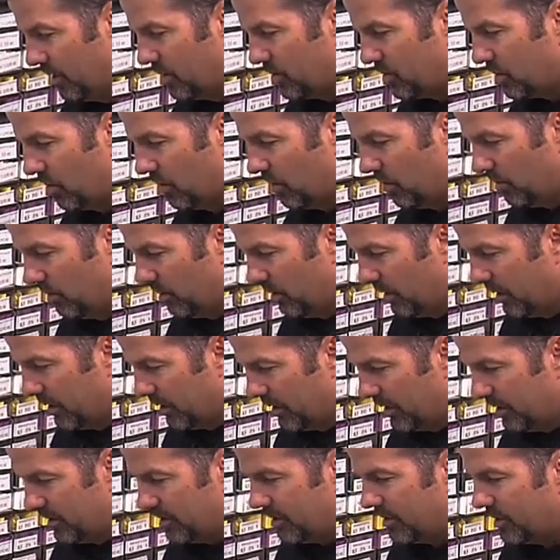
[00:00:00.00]
So
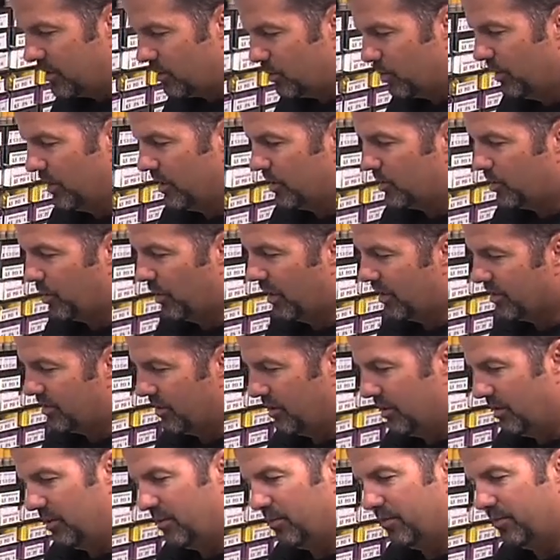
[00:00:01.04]
Lindsay's sweet spot's
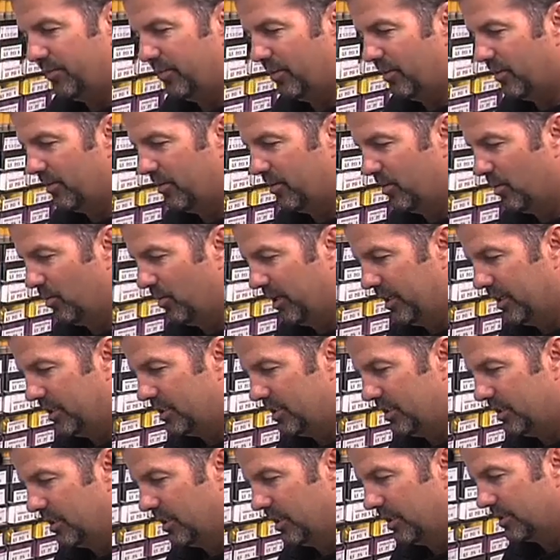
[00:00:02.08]
a little farther away.
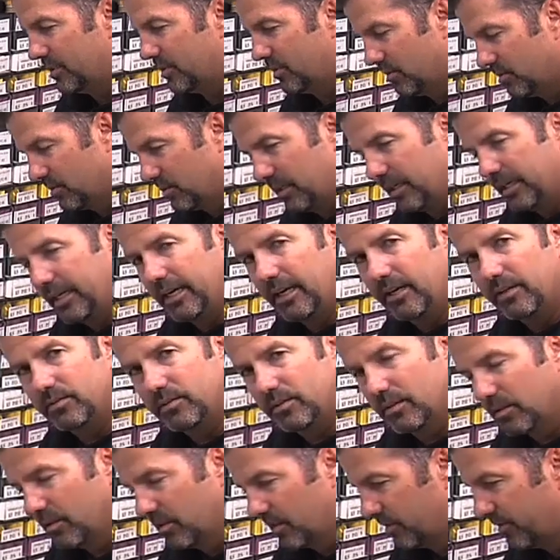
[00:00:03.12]
She likes those
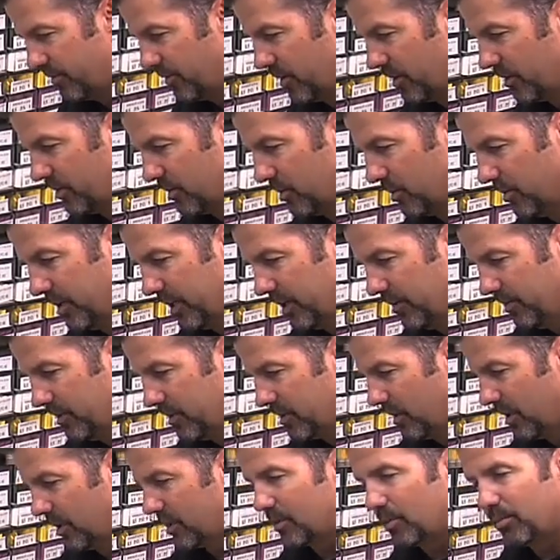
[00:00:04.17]
layouts a little farther away. We
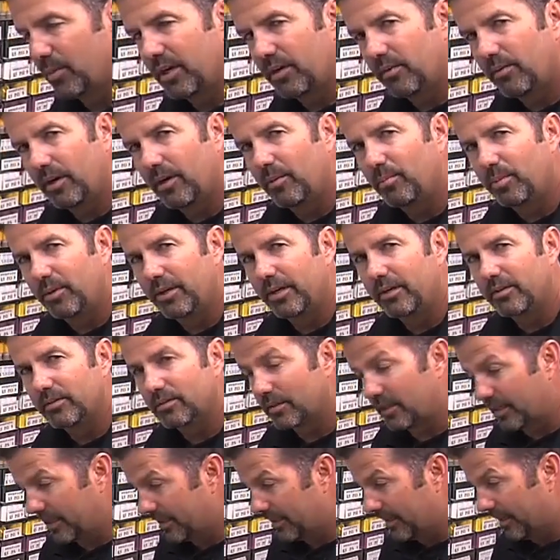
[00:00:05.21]
talk about how
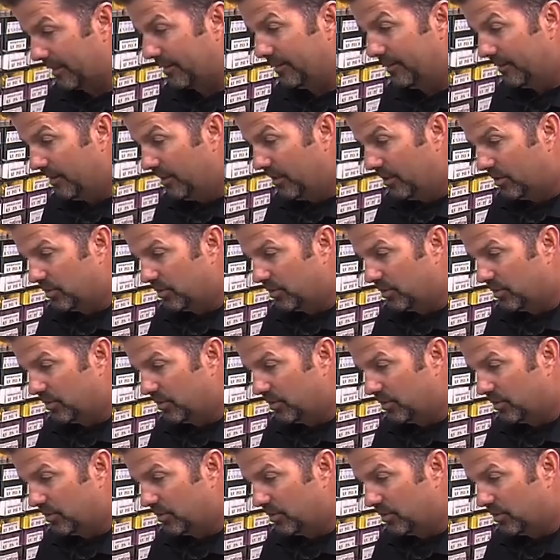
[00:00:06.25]
players like that.